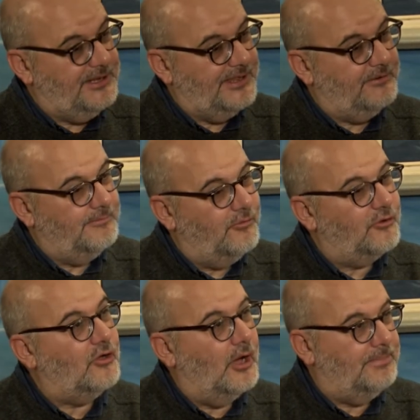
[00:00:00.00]
but these are
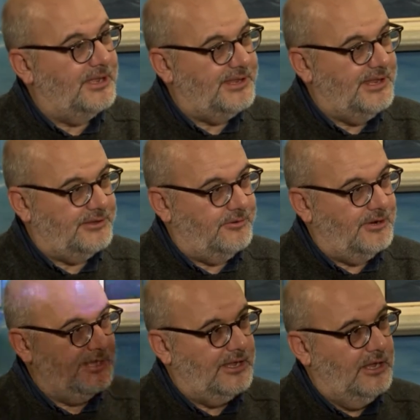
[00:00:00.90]
more complex
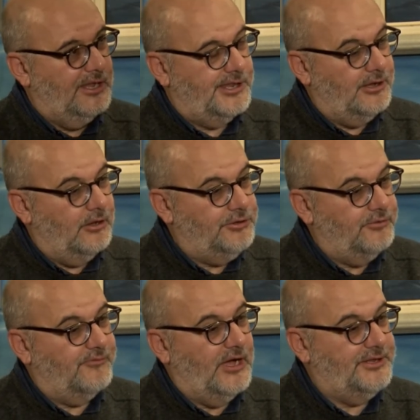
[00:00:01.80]
instruments. So
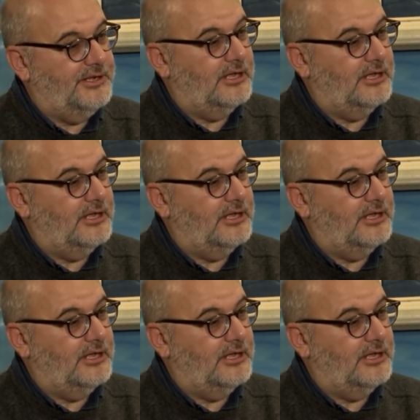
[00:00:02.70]
you fight